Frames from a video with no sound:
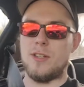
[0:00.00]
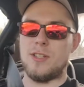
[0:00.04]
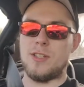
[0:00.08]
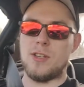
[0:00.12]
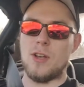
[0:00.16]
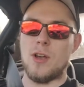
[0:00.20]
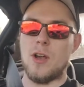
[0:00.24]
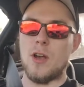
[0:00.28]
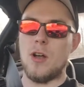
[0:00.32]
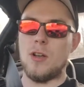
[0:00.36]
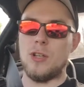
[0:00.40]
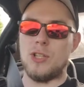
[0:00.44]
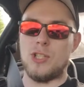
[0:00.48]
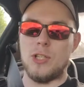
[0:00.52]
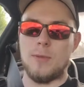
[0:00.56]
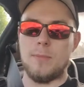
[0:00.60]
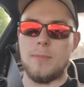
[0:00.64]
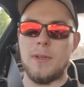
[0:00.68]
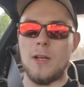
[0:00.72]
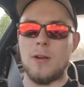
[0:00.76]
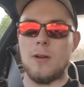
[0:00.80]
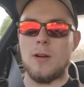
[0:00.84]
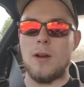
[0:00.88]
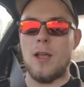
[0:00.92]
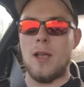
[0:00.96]
stall should
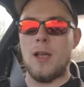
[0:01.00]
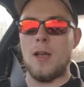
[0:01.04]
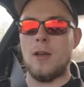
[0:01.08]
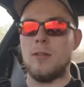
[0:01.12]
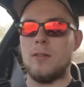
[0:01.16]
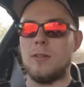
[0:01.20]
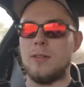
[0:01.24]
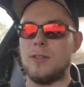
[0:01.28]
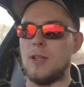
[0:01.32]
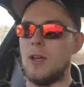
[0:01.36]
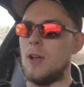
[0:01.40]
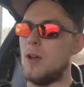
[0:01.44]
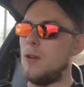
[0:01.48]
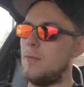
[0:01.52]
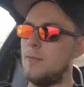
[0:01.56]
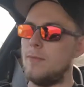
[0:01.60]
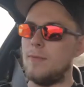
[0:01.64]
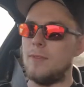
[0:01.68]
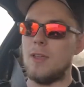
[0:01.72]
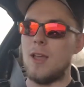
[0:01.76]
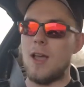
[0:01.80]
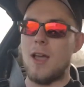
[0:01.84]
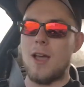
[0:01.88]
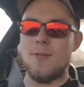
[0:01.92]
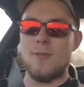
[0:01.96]
be around, so
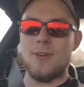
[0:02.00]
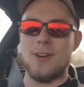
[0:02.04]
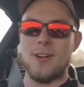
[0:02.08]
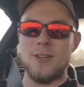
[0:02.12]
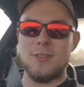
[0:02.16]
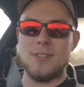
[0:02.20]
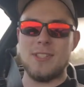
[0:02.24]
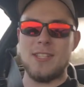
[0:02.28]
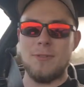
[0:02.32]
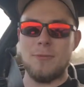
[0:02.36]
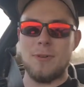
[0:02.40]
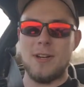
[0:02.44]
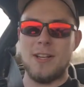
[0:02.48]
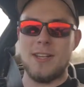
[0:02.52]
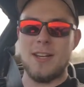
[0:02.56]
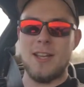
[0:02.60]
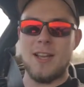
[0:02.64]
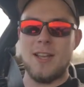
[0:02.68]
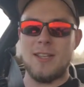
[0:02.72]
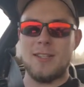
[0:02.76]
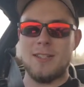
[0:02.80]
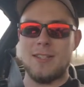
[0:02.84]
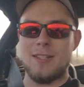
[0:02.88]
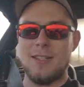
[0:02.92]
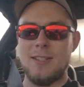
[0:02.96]
we're going to see what it
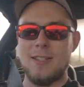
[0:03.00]
does.